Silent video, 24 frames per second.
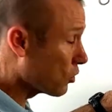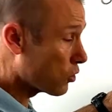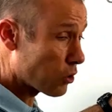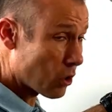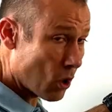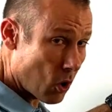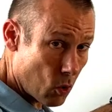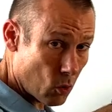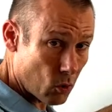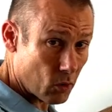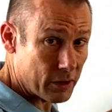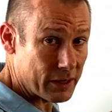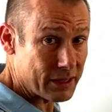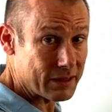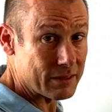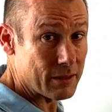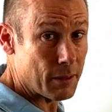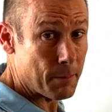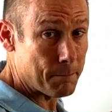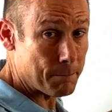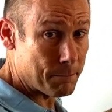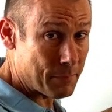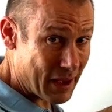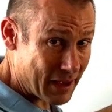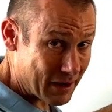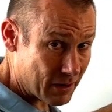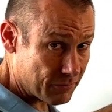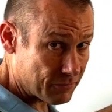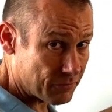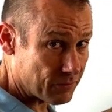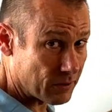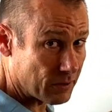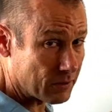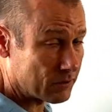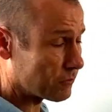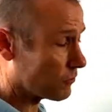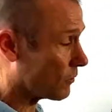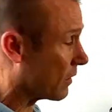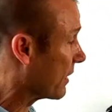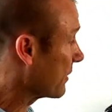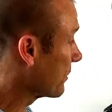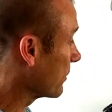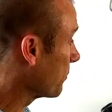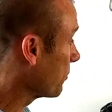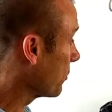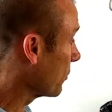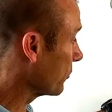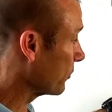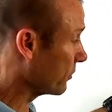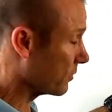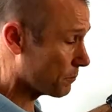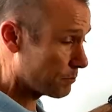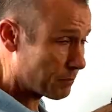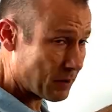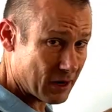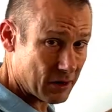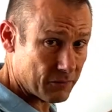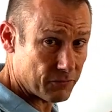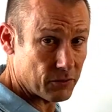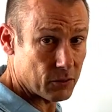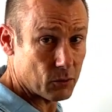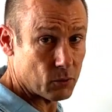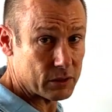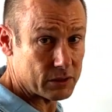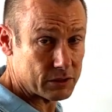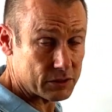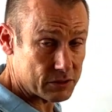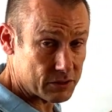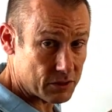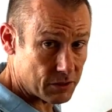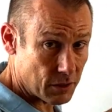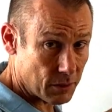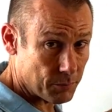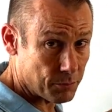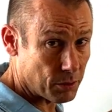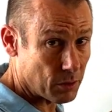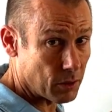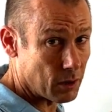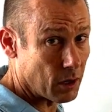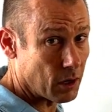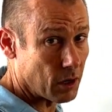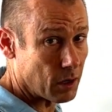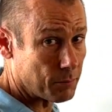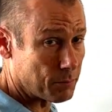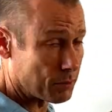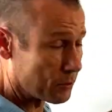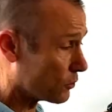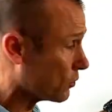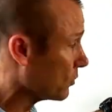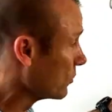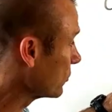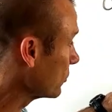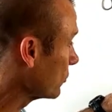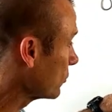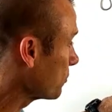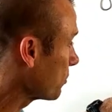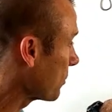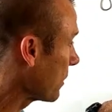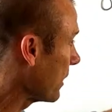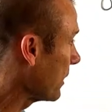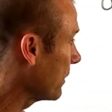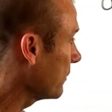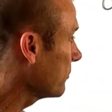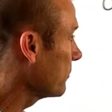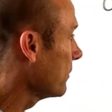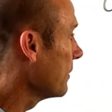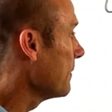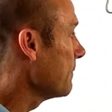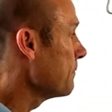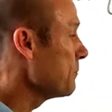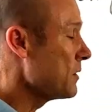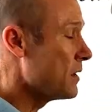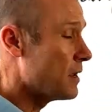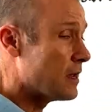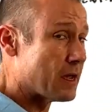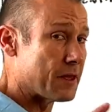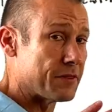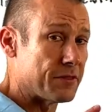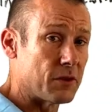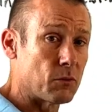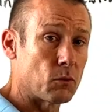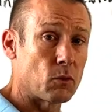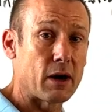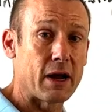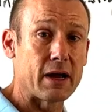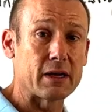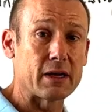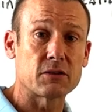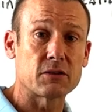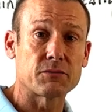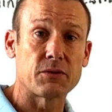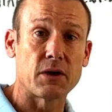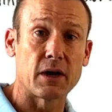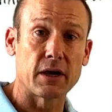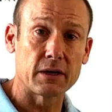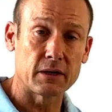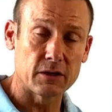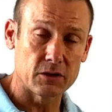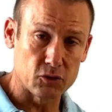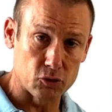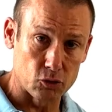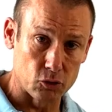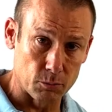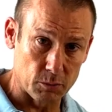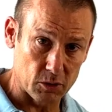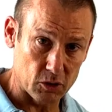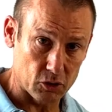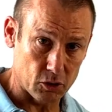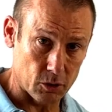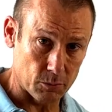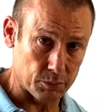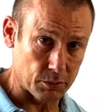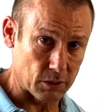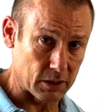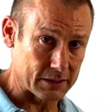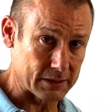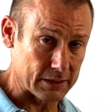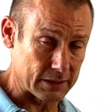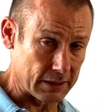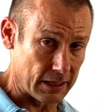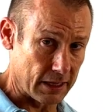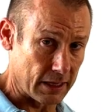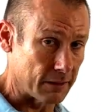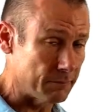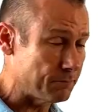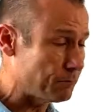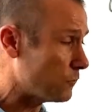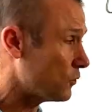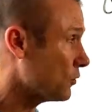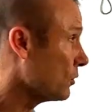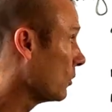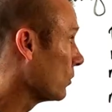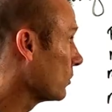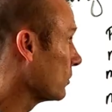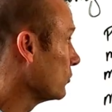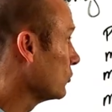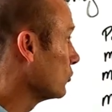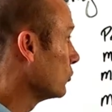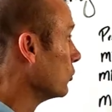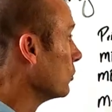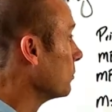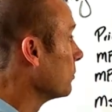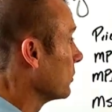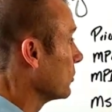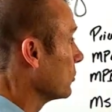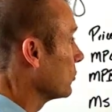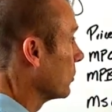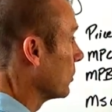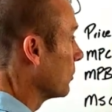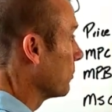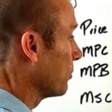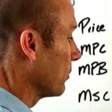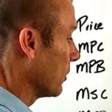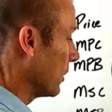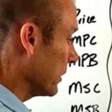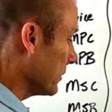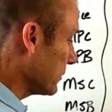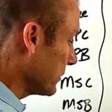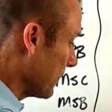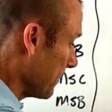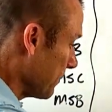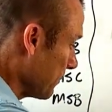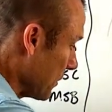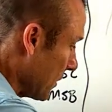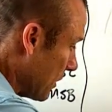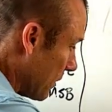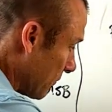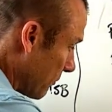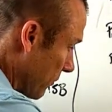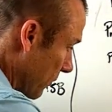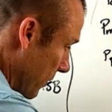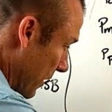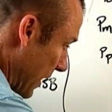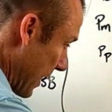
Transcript: lowering the benefit, right? The per unit benefit, which is the per, uh, producer's price. And then we're to find consumer surplus again. So consumer surplus for